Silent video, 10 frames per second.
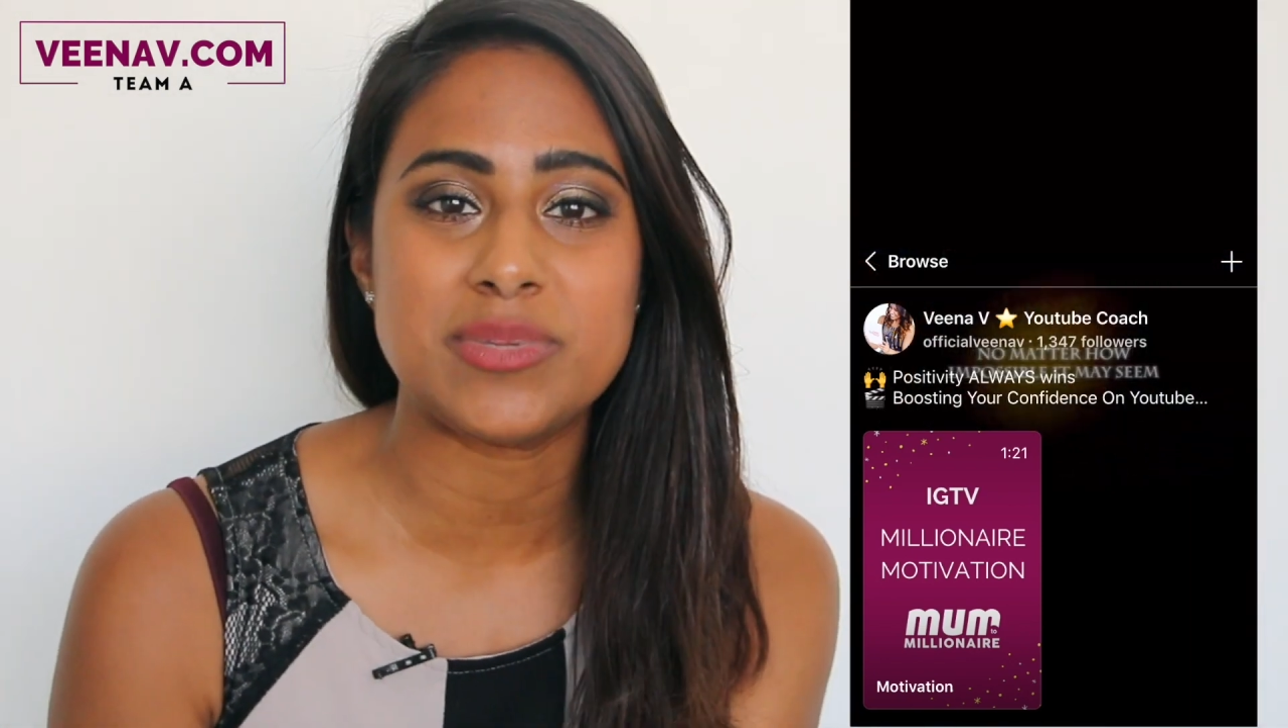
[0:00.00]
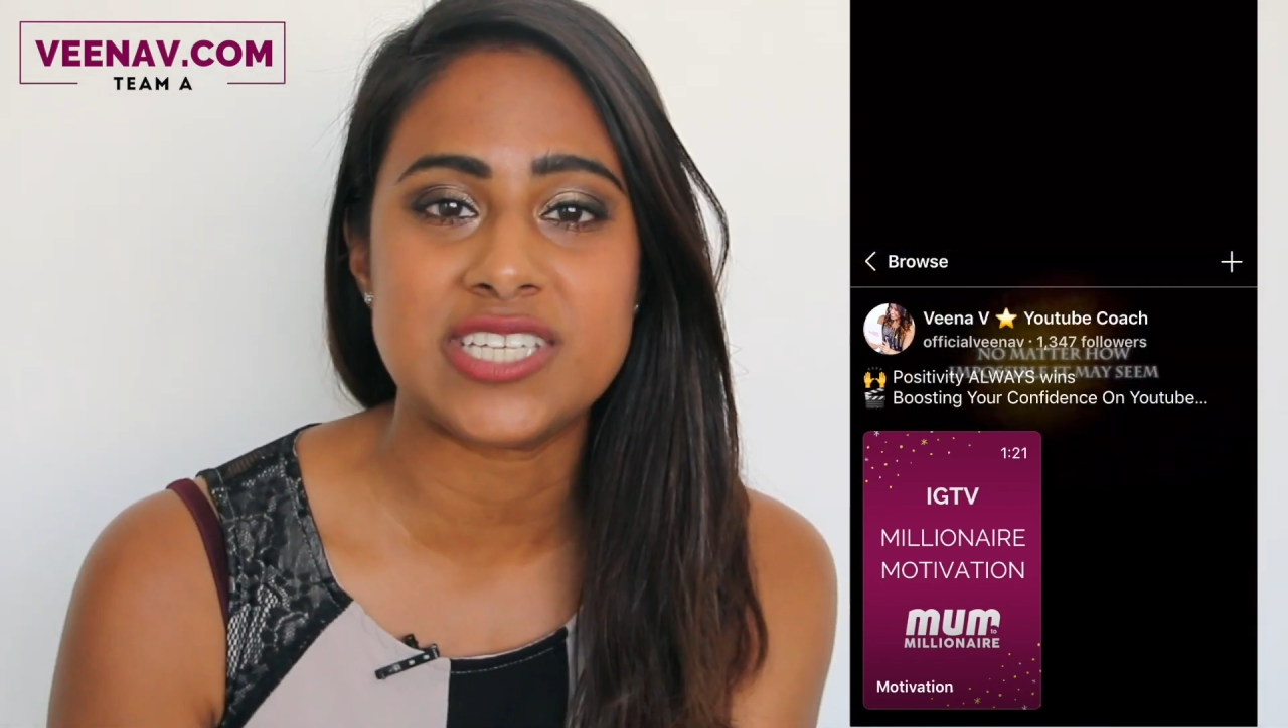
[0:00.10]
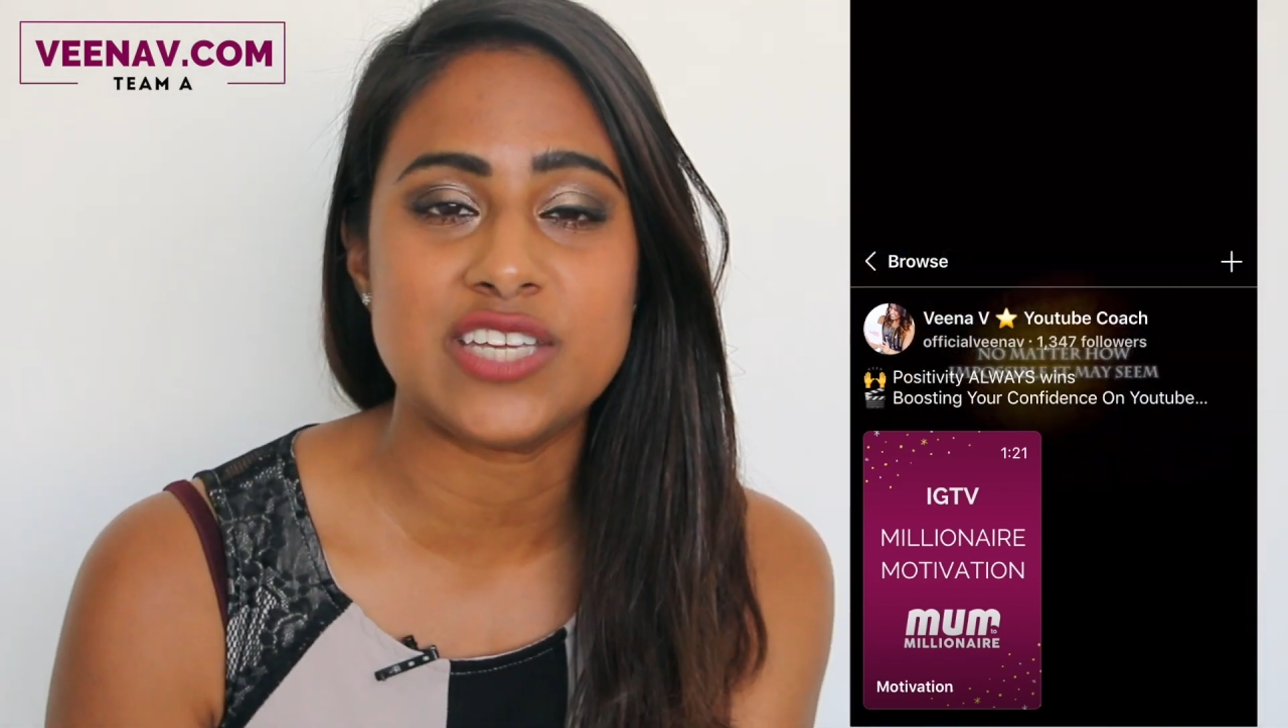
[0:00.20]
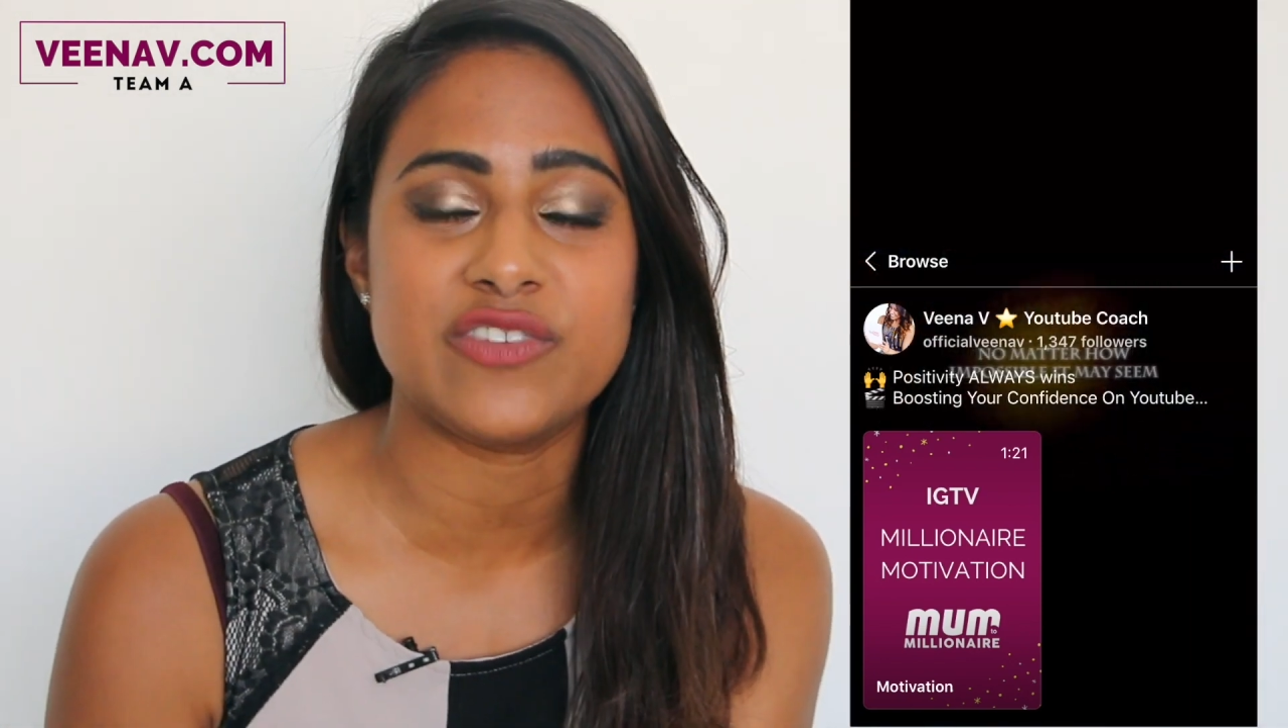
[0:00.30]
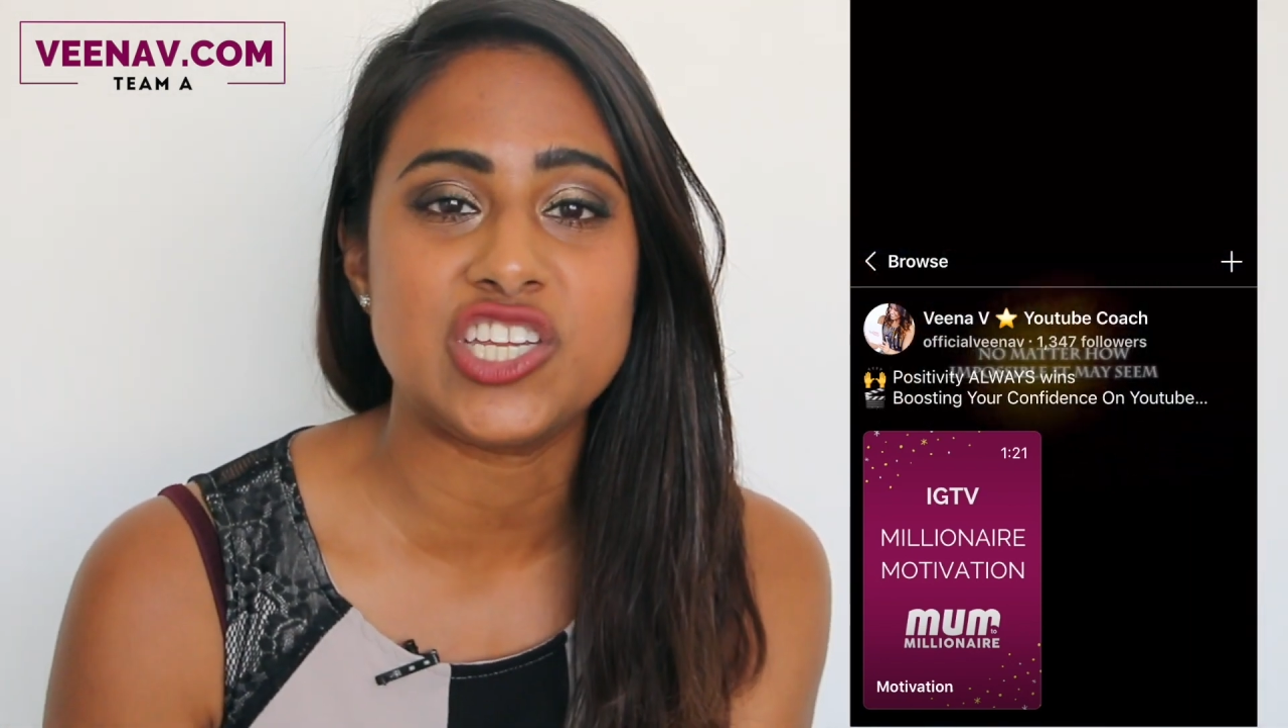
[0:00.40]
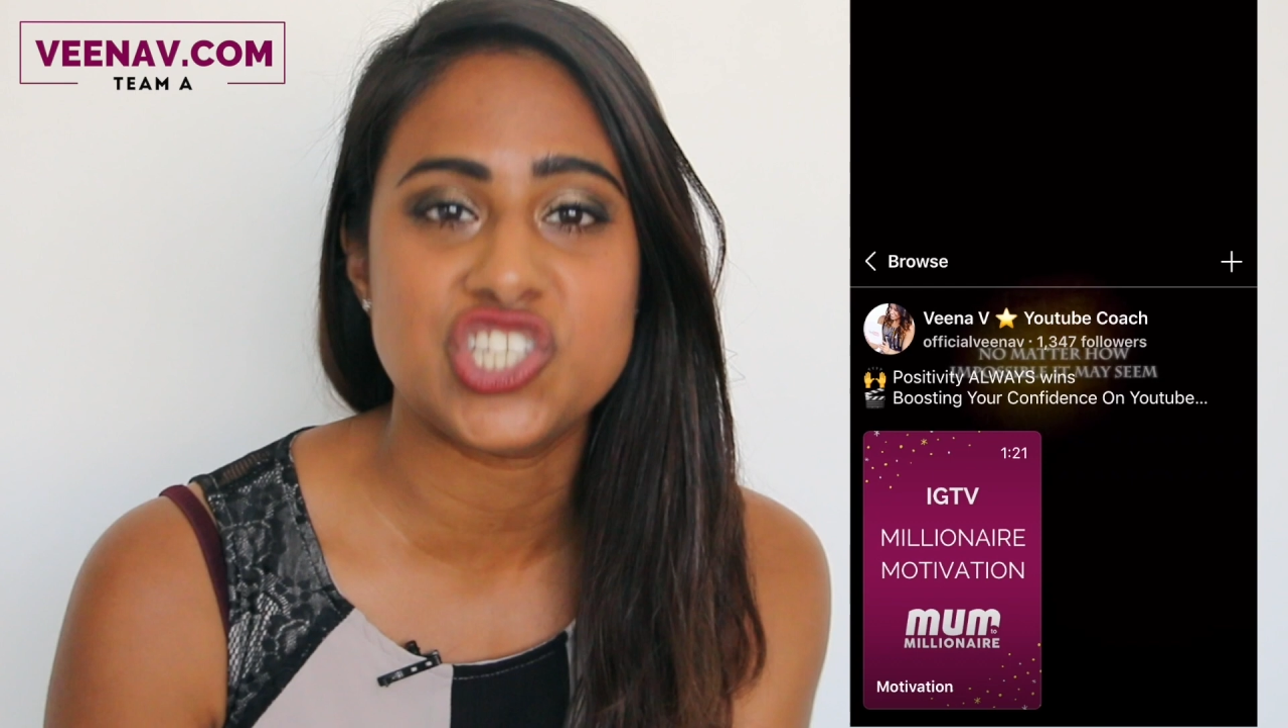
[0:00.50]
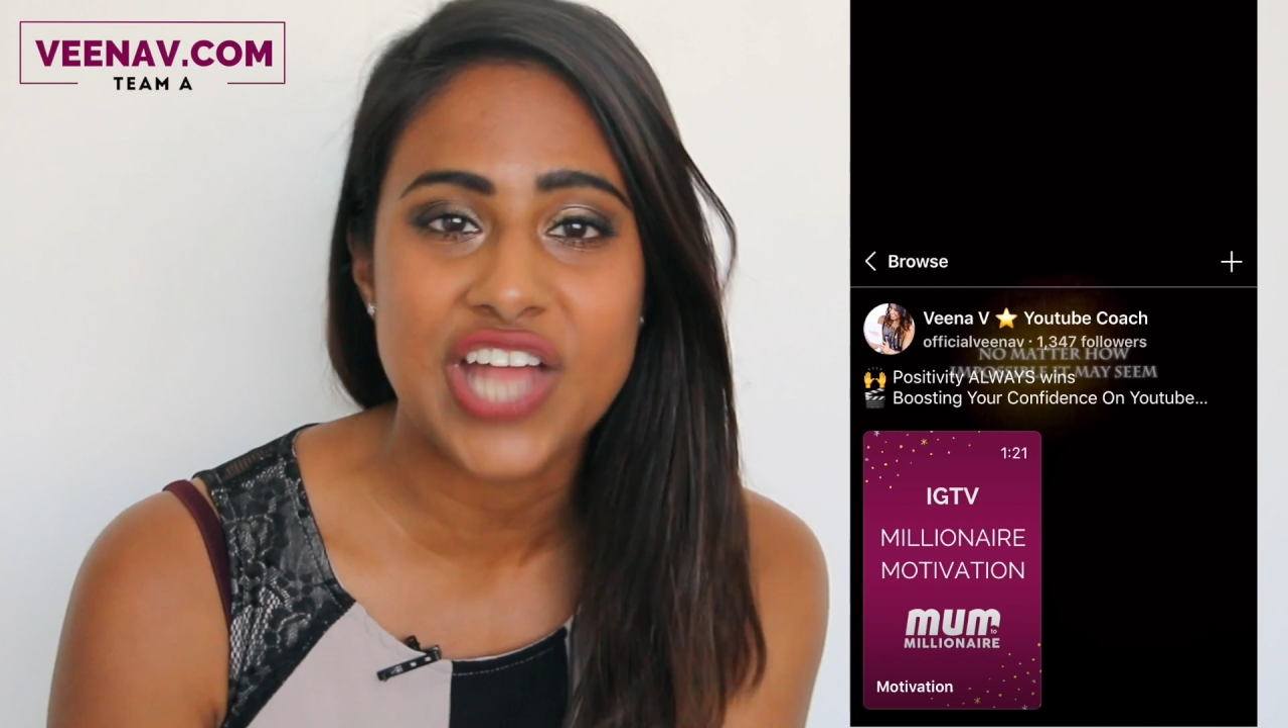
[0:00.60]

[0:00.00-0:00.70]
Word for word: TV